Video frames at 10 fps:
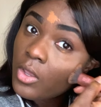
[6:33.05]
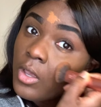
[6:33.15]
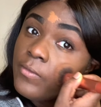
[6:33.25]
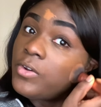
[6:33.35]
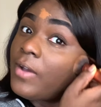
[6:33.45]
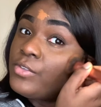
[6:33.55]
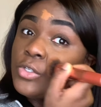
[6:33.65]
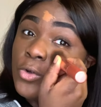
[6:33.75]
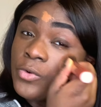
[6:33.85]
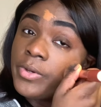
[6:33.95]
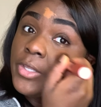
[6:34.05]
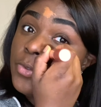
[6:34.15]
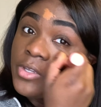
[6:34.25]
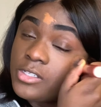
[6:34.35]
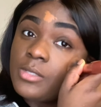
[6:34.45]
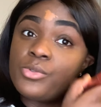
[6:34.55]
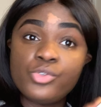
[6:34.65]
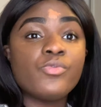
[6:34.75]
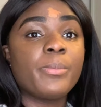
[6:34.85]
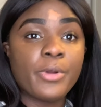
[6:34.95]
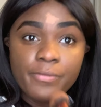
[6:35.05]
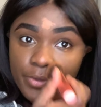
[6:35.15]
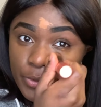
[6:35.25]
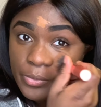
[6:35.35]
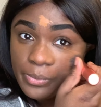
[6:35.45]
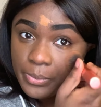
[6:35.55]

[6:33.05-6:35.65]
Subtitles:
You don't have deodorant, you can substitute for perfume,